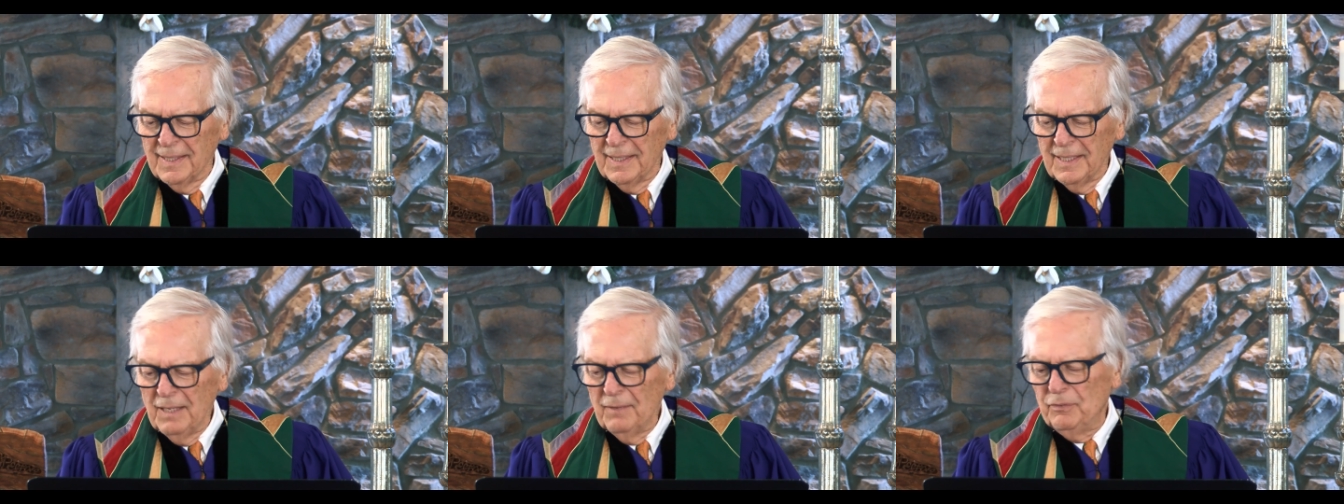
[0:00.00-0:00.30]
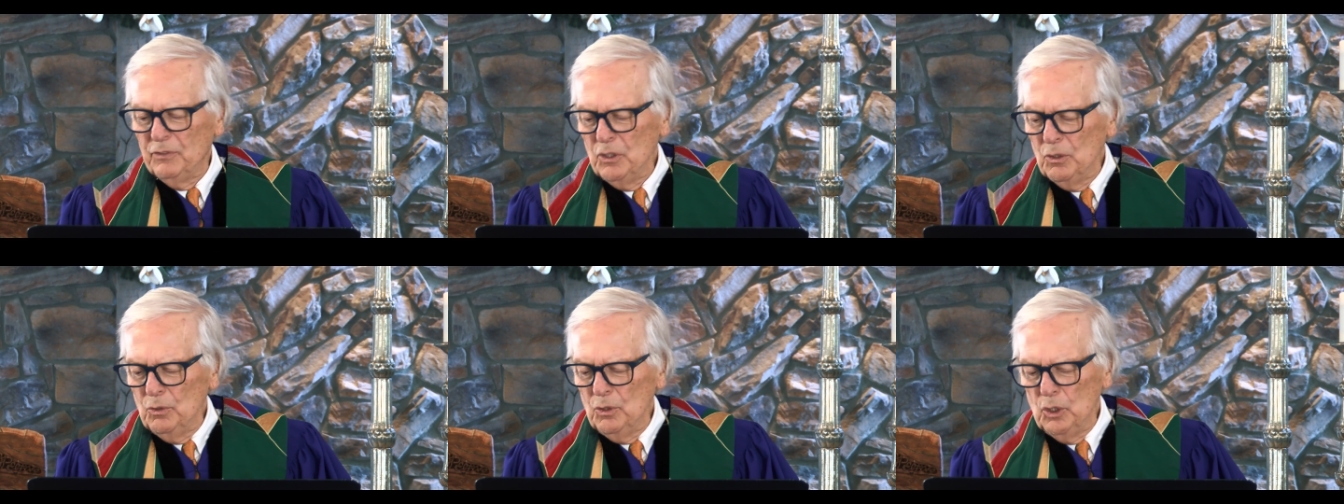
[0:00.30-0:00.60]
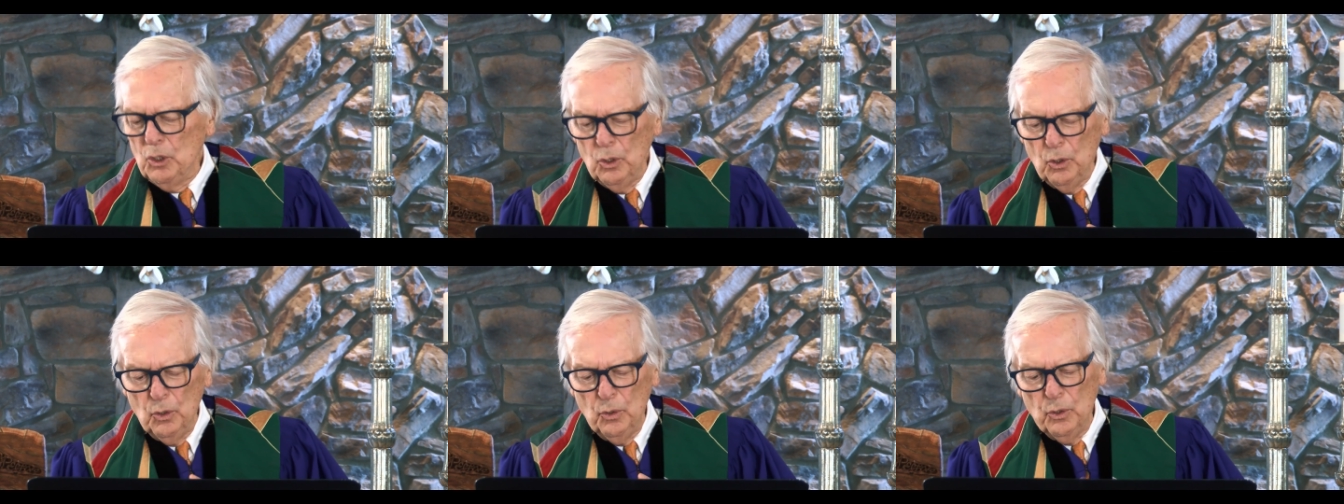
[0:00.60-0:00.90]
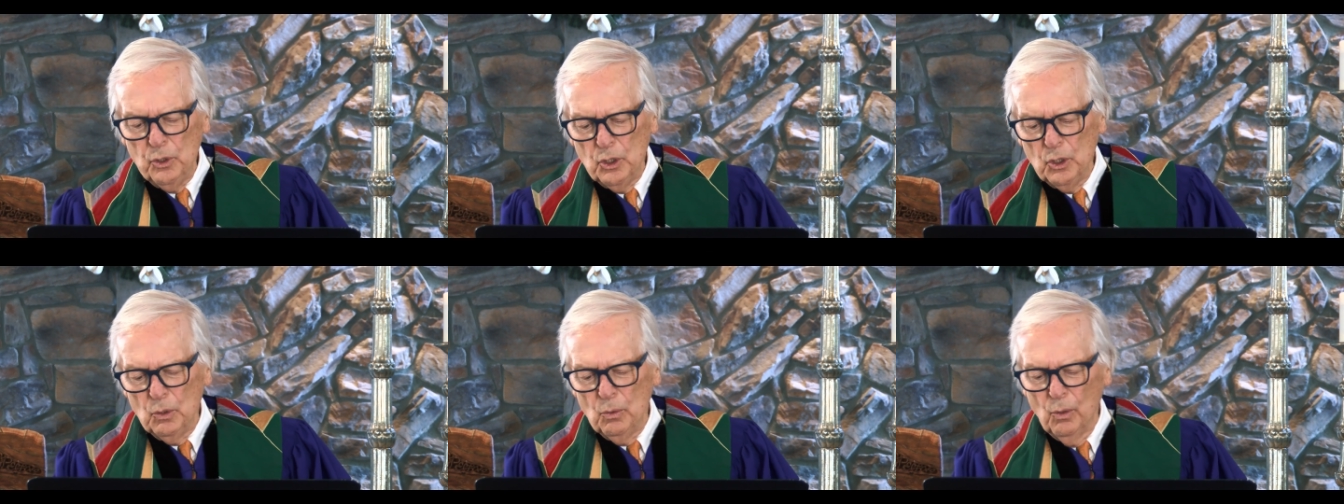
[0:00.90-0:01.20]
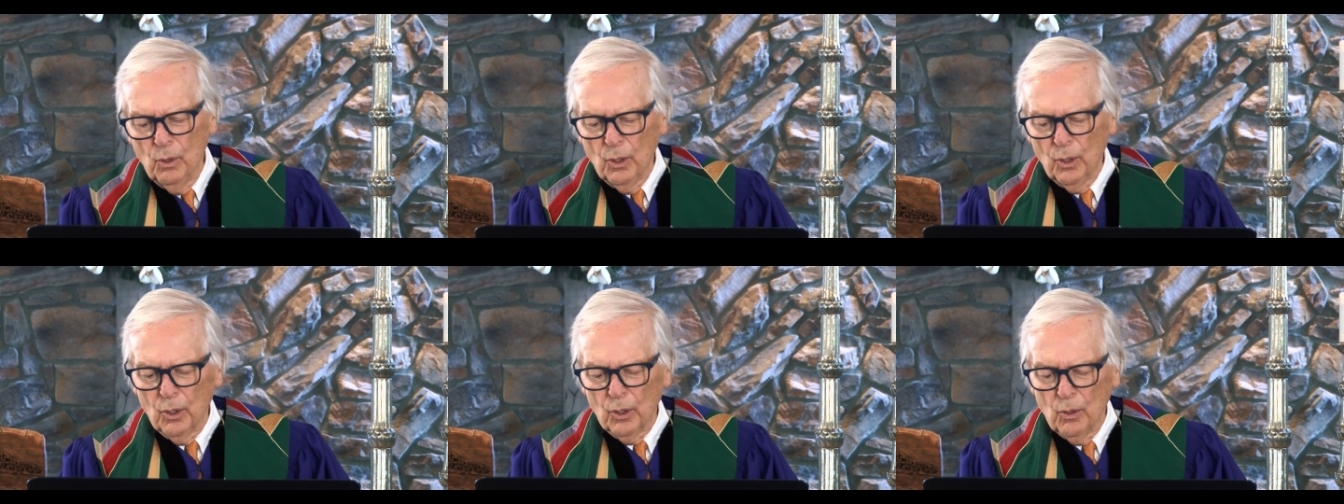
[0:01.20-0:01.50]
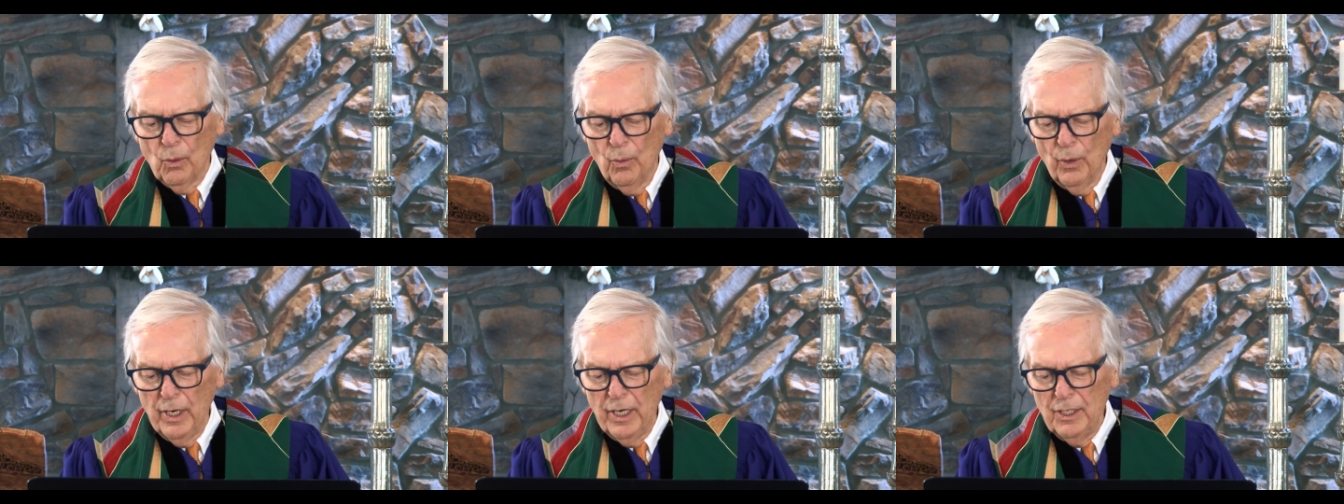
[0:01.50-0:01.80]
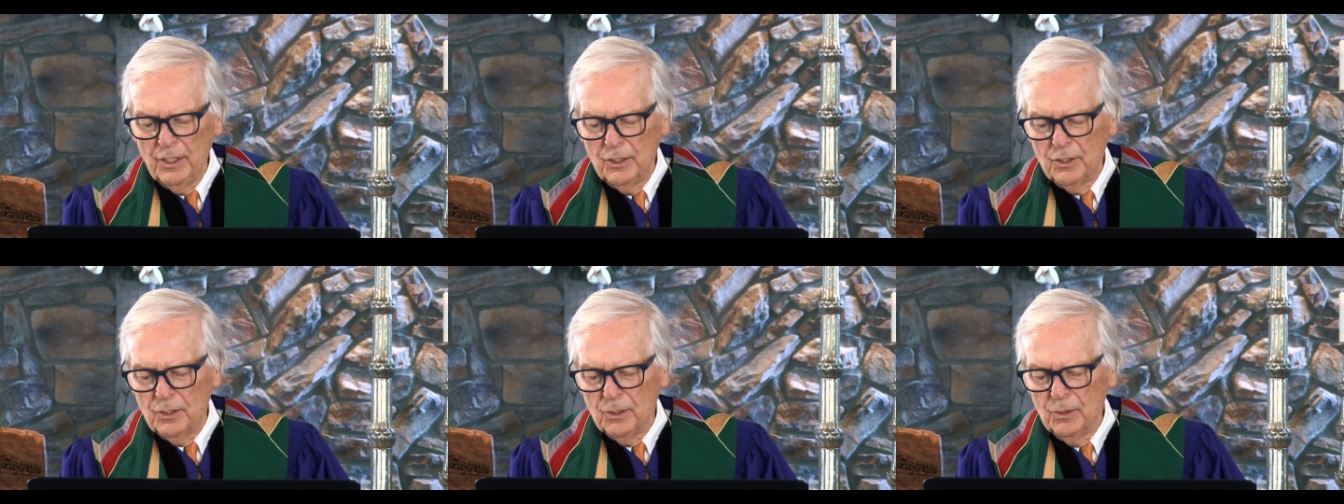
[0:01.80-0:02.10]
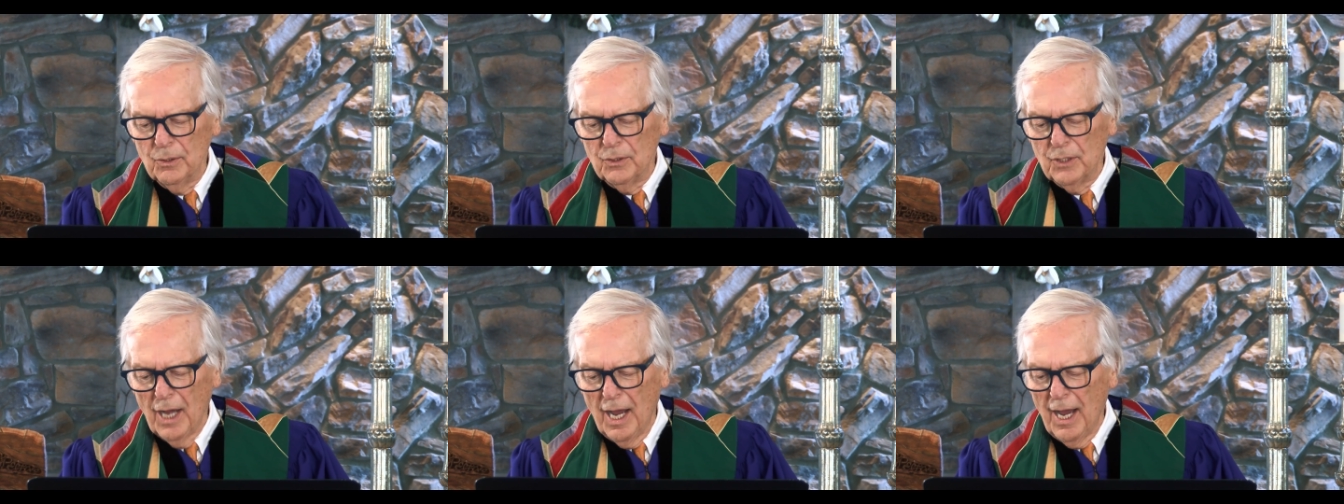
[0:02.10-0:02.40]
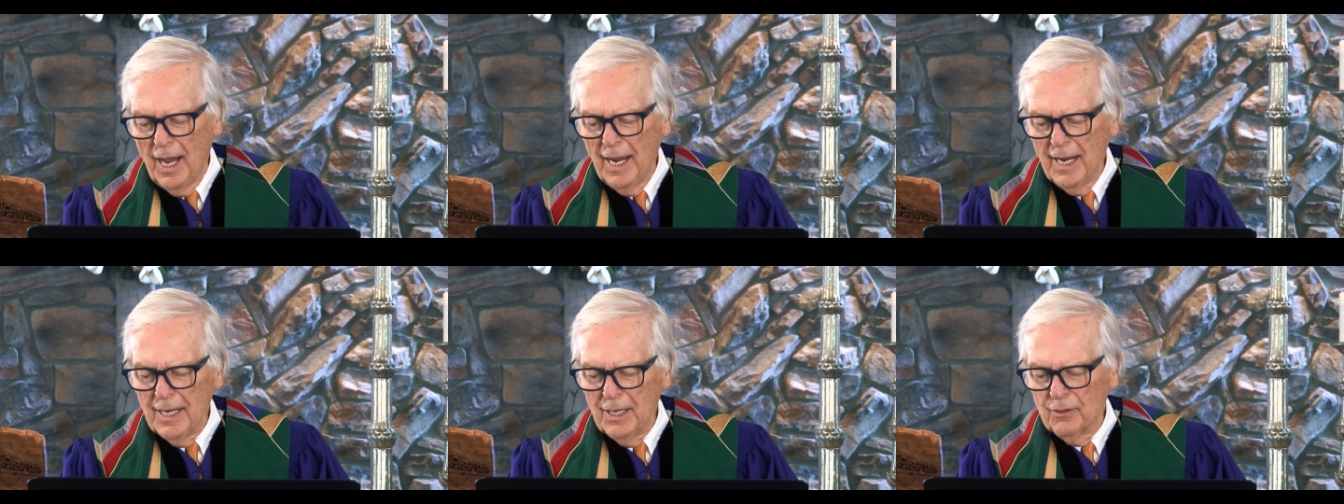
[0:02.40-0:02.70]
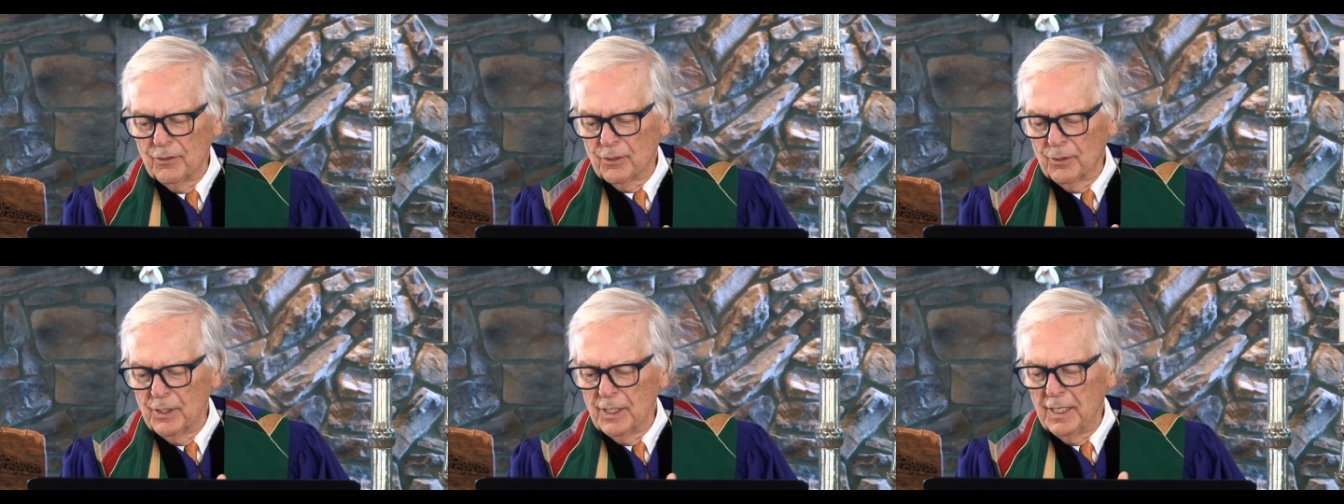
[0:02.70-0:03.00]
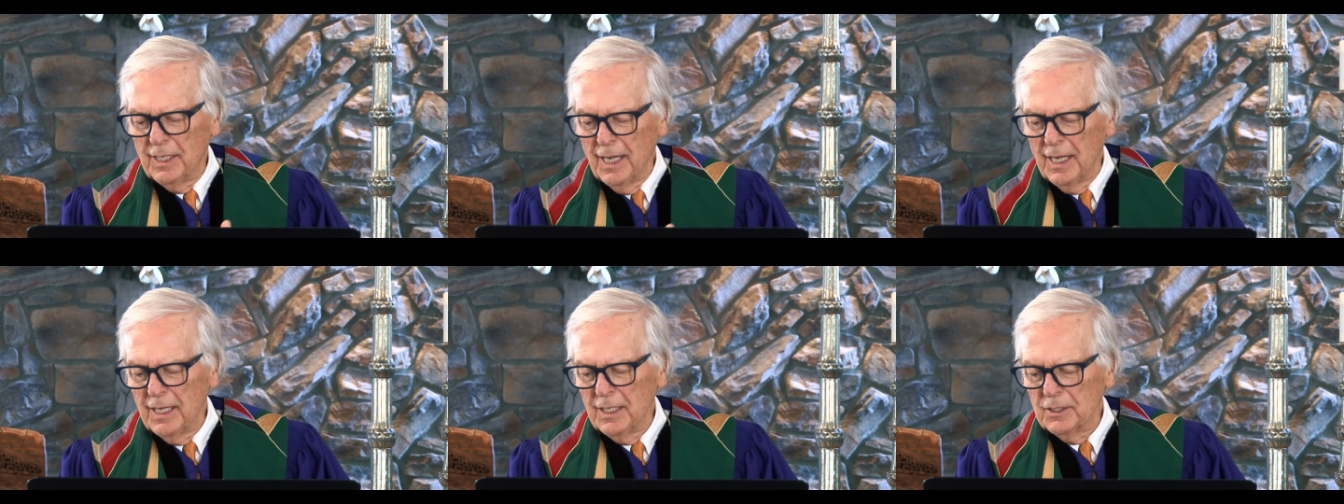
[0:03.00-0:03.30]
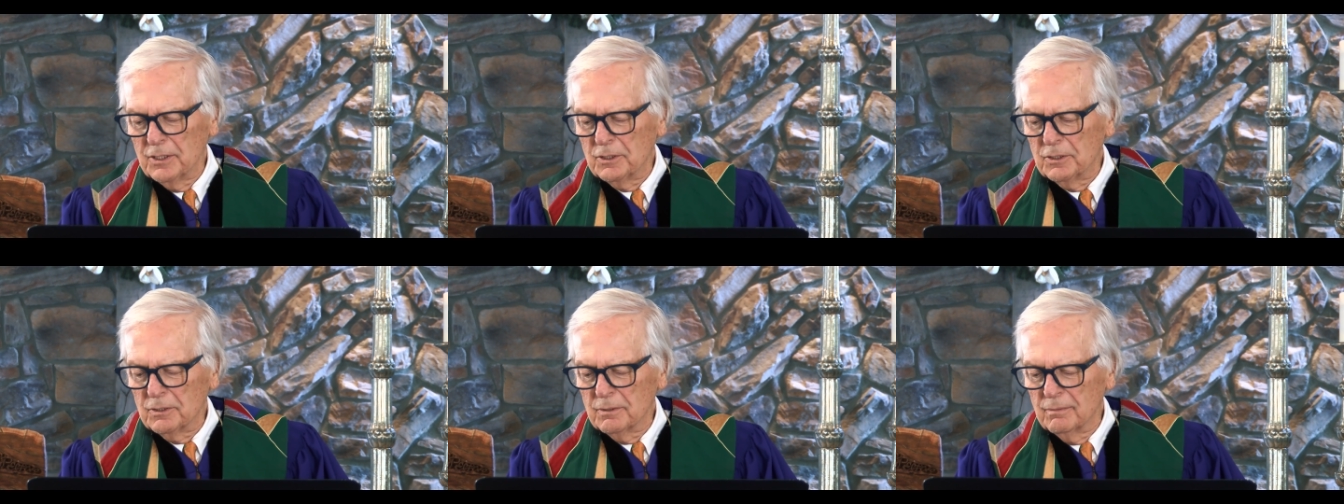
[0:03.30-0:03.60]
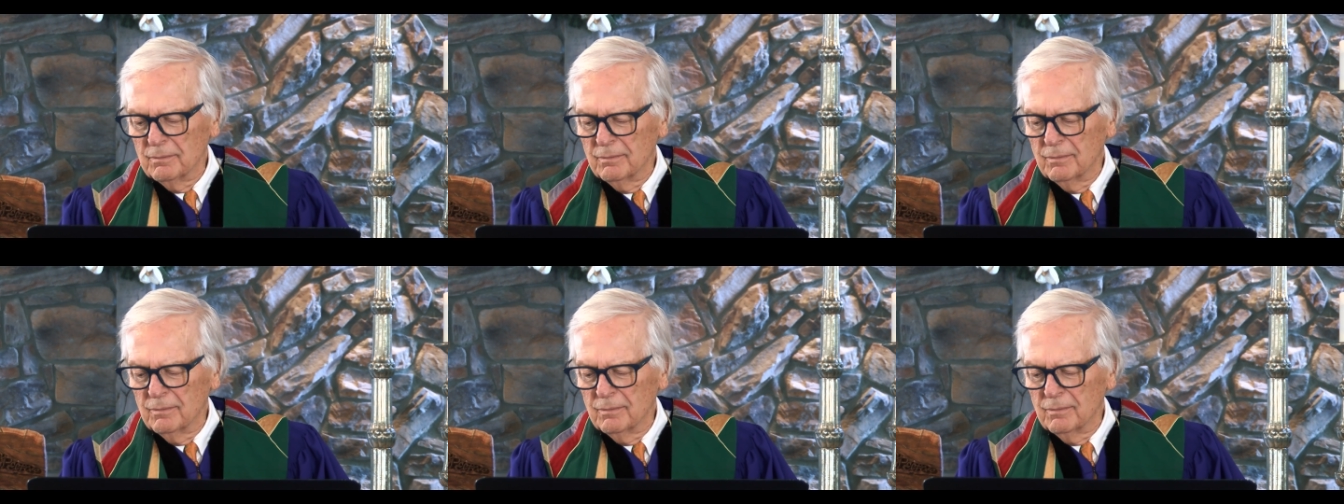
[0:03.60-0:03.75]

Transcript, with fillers: if you knew you were going to die in 30 days,